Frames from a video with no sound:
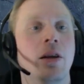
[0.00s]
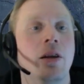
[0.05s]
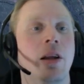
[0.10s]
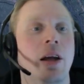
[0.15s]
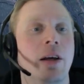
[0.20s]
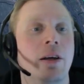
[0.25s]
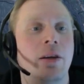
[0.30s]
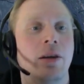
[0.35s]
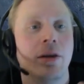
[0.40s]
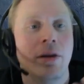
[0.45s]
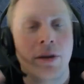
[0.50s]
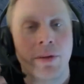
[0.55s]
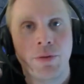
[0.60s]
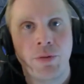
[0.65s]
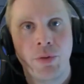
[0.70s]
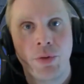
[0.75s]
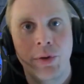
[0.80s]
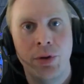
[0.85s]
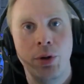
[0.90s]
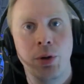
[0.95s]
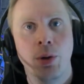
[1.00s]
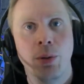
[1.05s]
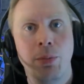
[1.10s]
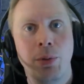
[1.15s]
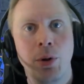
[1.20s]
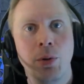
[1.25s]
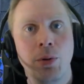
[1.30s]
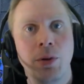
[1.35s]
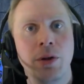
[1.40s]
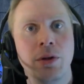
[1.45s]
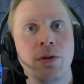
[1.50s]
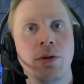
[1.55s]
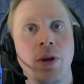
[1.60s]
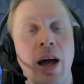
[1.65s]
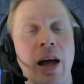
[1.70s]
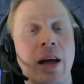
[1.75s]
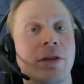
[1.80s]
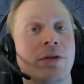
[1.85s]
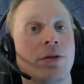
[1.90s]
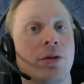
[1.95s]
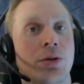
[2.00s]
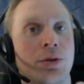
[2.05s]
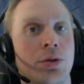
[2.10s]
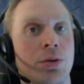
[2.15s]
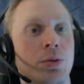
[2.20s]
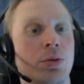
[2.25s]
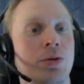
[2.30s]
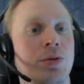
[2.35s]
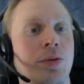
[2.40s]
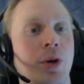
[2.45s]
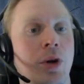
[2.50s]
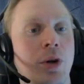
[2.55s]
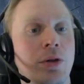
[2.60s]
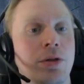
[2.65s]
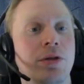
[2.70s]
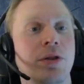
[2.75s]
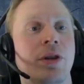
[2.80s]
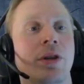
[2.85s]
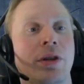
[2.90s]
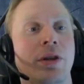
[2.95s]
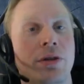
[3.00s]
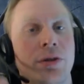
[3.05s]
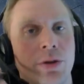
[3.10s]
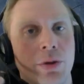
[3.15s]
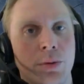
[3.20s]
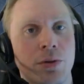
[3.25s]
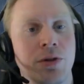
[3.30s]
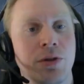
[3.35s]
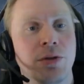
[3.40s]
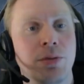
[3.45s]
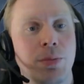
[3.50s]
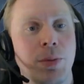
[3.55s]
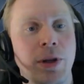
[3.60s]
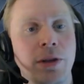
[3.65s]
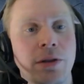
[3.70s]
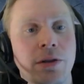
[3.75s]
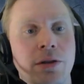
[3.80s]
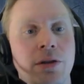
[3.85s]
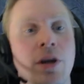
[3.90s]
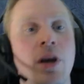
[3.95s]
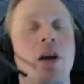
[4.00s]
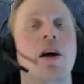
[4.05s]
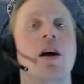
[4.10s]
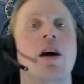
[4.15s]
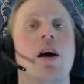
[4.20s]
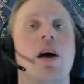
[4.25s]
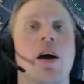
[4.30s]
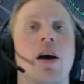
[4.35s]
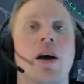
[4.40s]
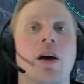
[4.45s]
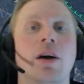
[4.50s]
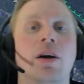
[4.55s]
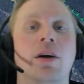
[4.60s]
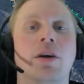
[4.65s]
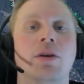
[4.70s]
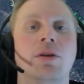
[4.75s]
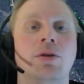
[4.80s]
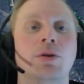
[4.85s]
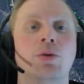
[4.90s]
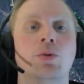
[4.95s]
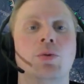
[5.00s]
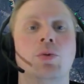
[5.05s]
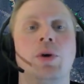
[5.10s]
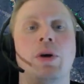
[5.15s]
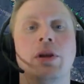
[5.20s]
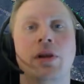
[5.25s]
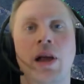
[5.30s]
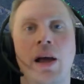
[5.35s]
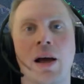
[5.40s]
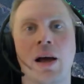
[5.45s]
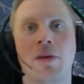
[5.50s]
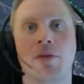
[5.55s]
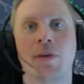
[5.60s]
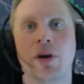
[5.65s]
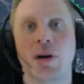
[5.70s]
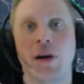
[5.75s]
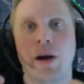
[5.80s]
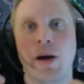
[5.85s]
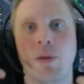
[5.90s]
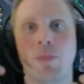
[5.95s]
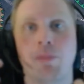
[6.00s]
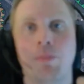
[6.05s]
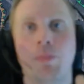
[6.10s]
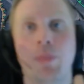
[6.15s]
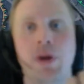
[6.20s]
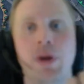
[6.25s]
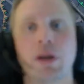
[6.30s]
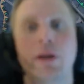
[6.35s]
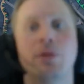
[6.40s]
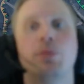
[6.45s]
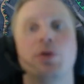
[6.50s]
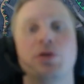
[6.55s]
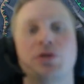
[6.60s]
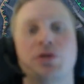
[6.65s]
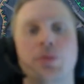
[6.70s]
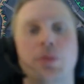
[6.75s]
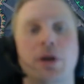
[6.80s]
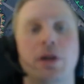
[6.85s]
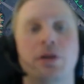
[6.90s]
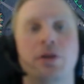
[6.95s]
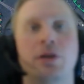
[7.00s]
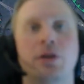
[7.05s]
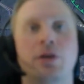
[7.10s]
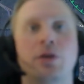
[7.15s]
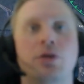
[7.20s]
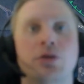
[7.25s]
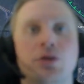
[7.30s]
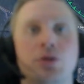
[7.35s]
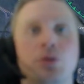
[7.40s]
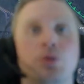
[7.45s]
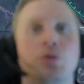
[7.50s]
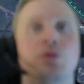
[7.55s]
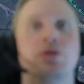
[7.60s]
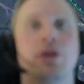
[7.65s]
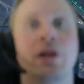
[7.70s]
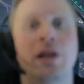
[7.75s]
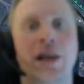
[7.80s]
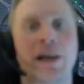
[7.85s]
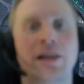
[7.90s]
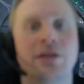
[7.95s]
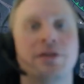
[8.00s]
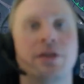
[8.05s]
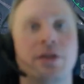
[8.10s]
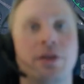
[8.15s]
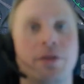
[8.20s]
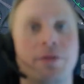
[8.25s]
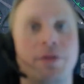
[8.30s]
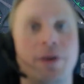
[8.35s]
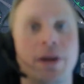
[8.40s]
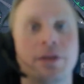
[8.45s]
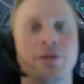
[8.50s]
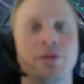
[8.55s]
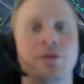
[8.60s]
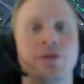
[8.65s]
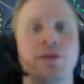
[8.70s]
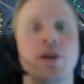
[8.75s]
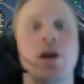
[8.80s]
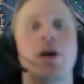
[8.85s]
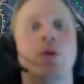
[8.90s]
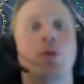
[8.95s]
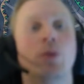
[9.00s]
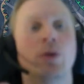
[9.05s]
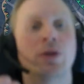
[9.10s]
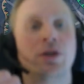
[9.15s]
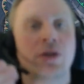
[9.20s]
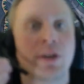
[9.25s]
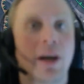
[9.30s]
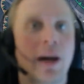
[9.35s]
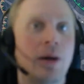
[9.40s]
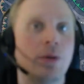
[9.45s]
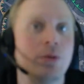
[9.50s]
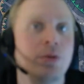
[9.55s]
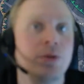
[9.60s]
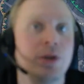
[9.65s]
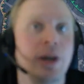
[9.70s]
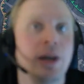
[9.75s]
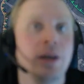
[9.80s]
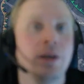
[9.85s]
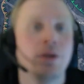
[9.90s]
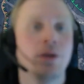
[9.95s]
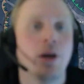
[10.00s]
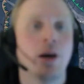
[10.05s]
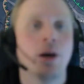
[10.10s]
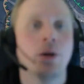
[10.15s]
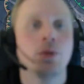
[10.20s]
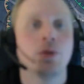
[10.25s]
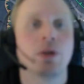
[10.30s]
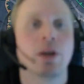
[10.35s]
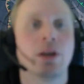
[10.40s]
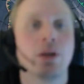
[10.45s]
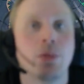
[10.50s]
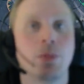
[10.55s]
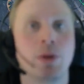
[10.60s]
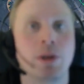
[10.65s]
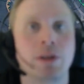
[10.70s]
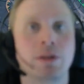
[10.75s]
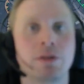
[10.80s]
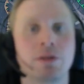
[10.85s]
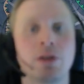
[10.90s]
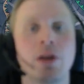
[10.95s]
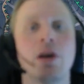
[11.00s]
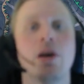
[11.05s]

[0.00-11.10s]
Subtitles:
Like if your opponent has to choose first and he chooses Blitz, you will have a bigger possibility to choose Elastic Defense, which counter out that Blitz,